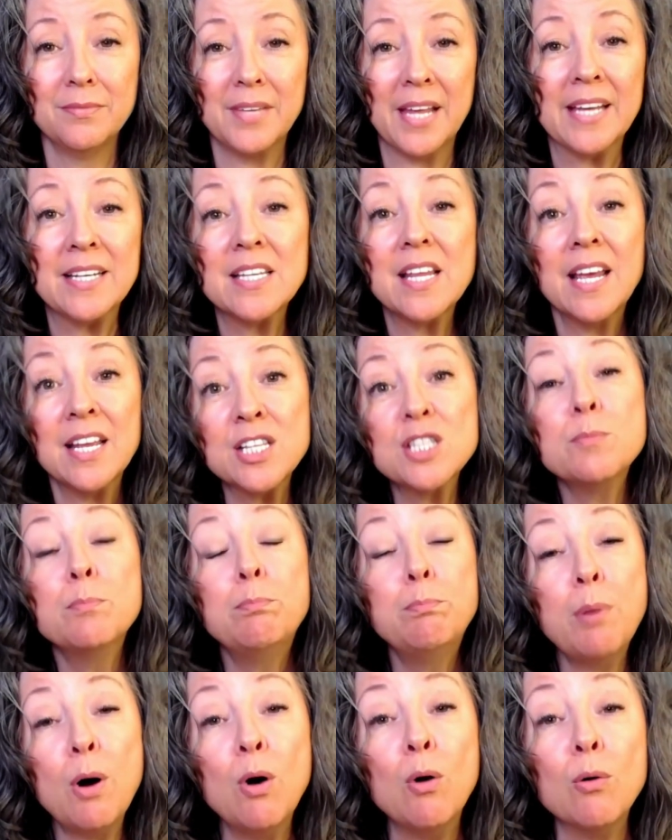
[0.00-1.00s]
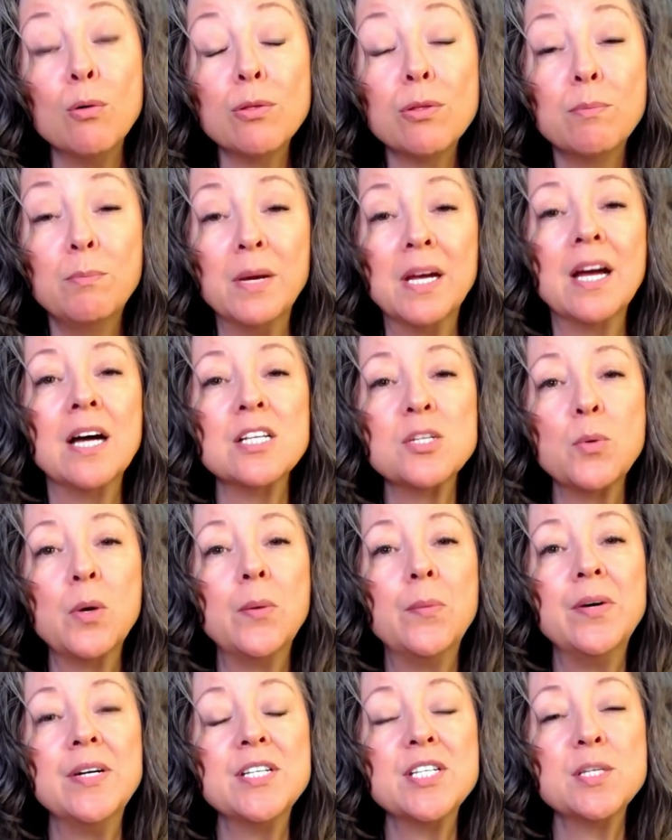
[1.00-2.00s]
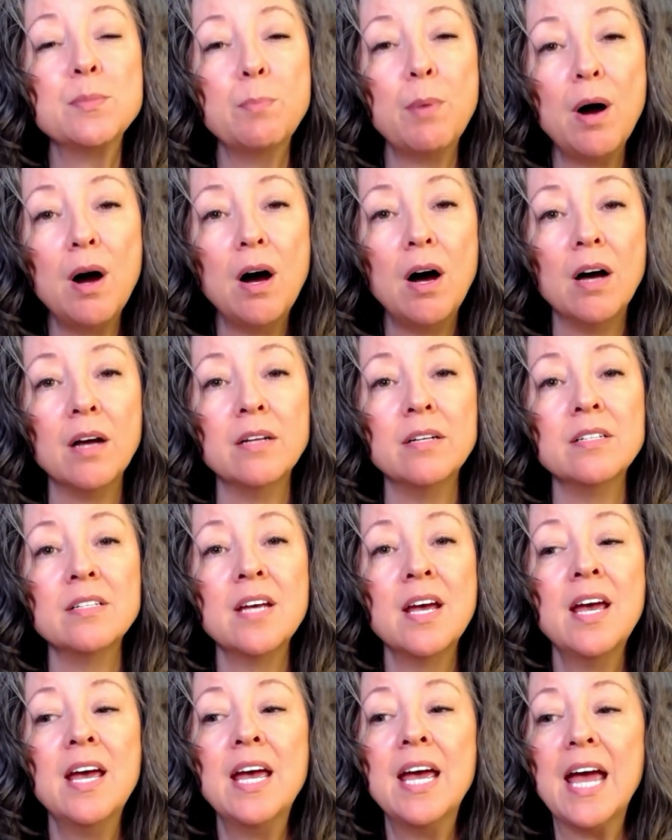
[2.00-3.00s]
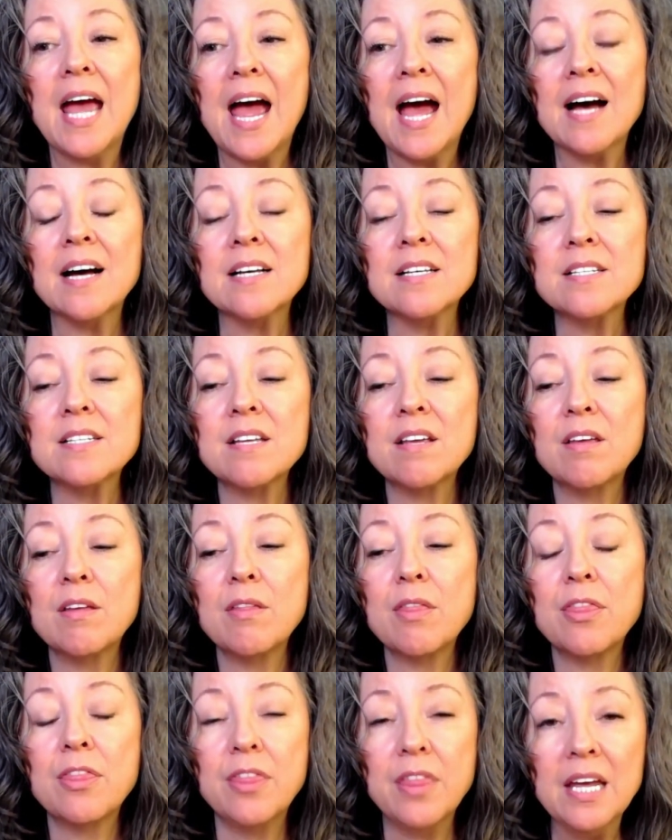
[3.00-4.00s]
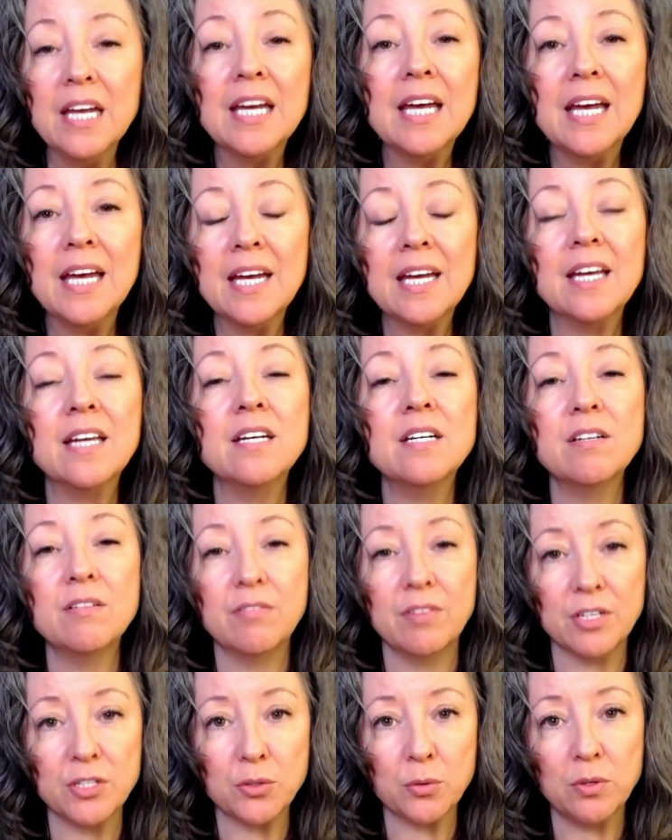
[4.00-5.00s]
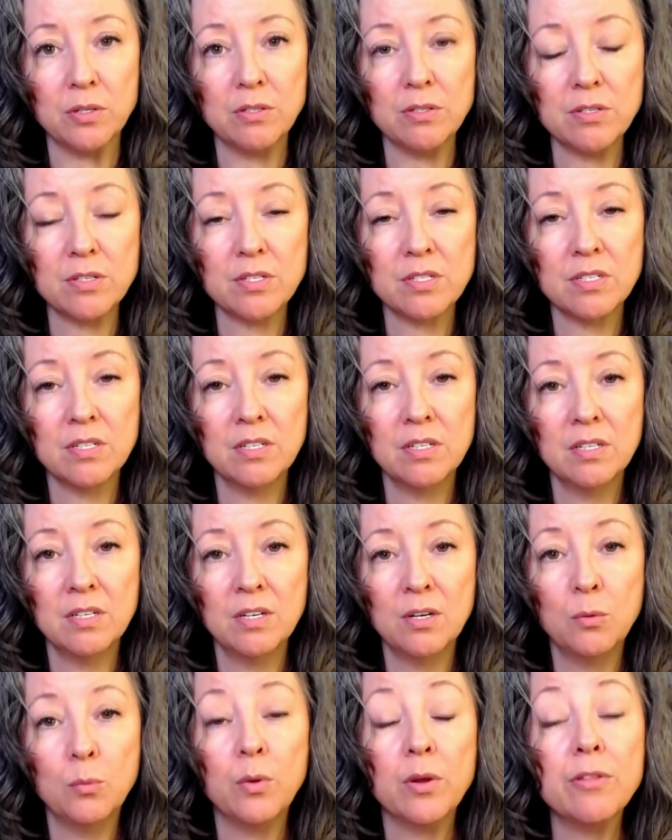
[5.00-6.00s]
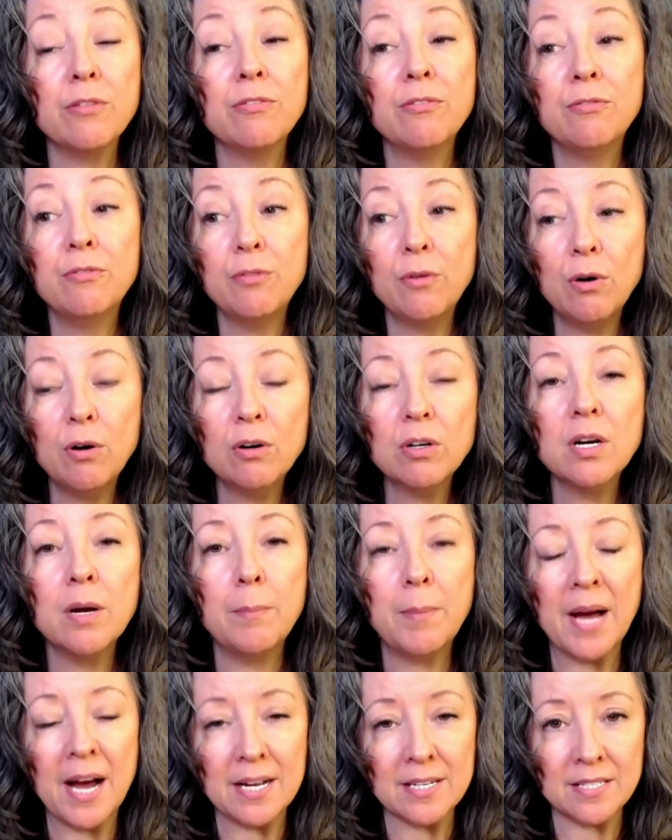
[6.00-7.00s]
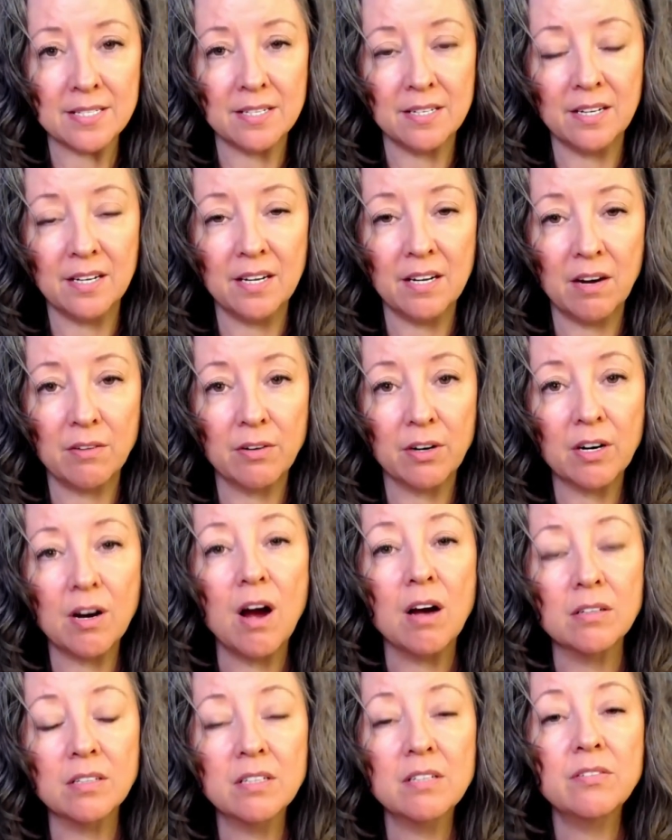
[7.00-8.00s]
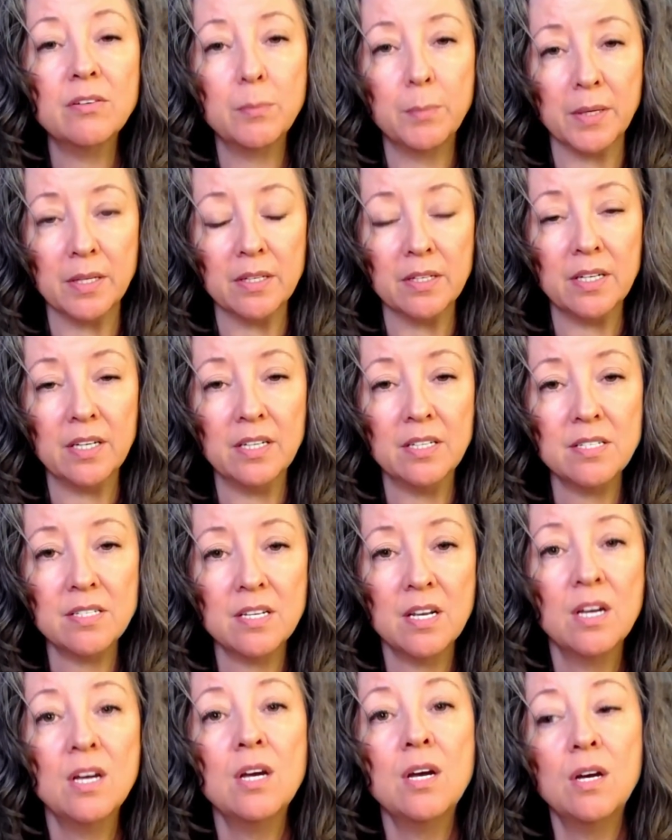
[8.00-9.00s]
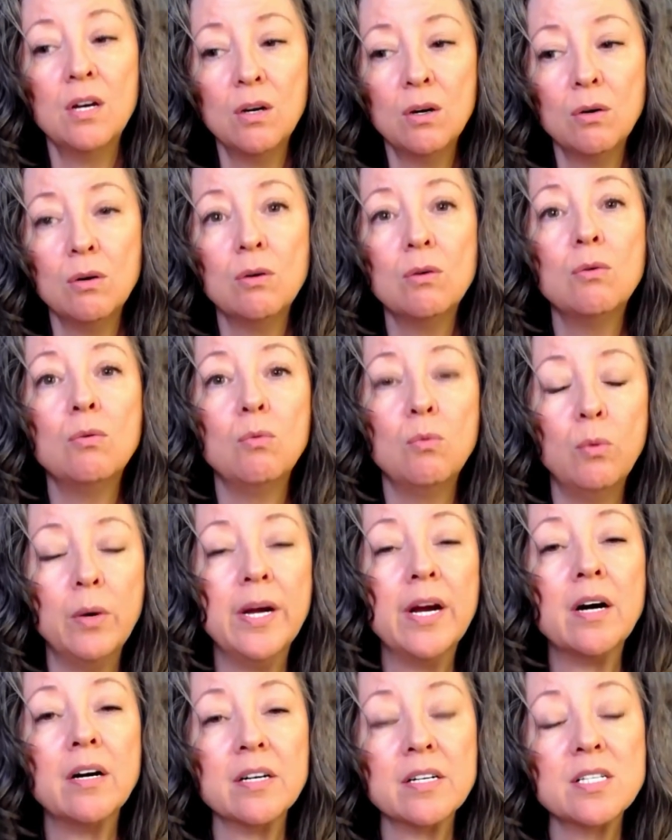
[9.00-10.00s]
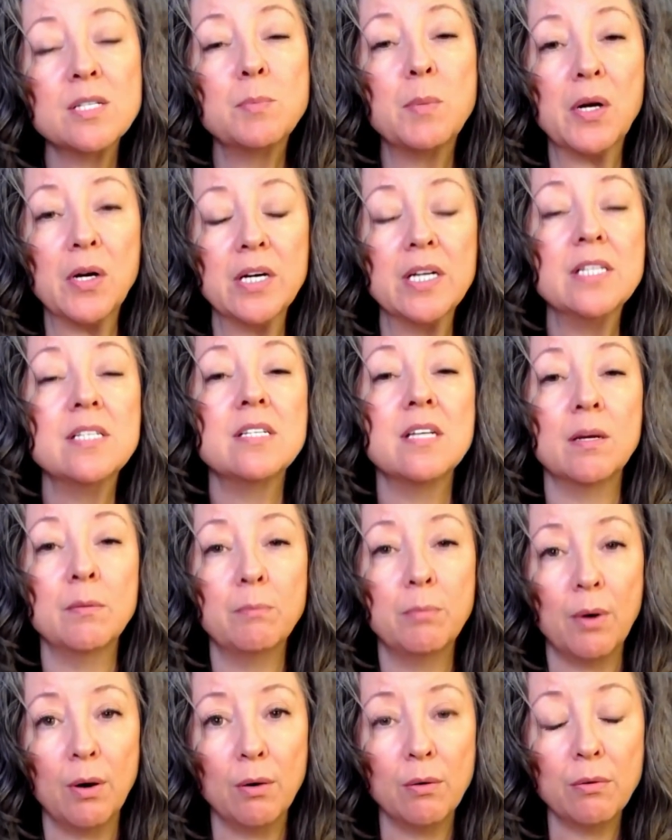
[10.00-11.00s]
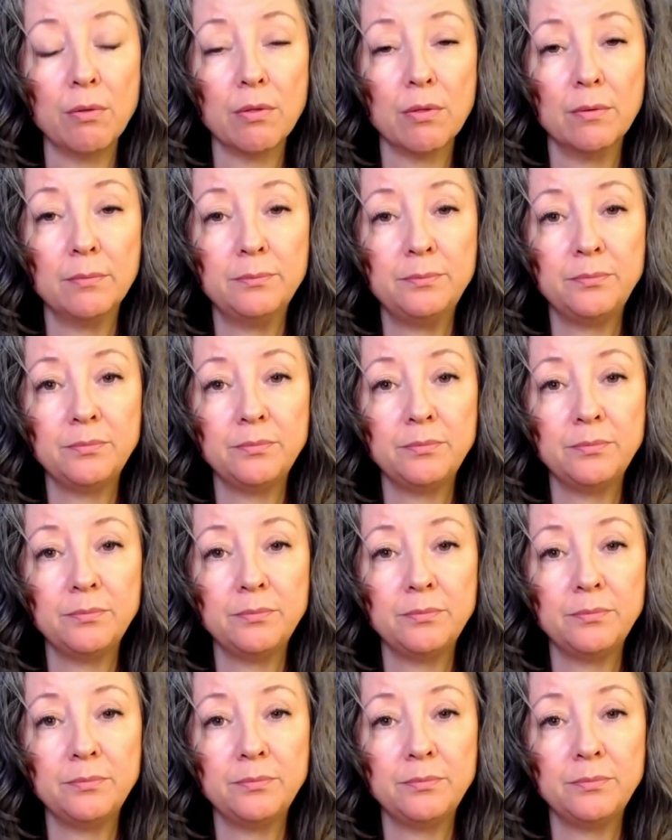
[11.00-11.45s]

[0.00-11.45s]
It's both, because we respond as thinking individuals with full capacity of our cognitive abilities. We are experiencing both.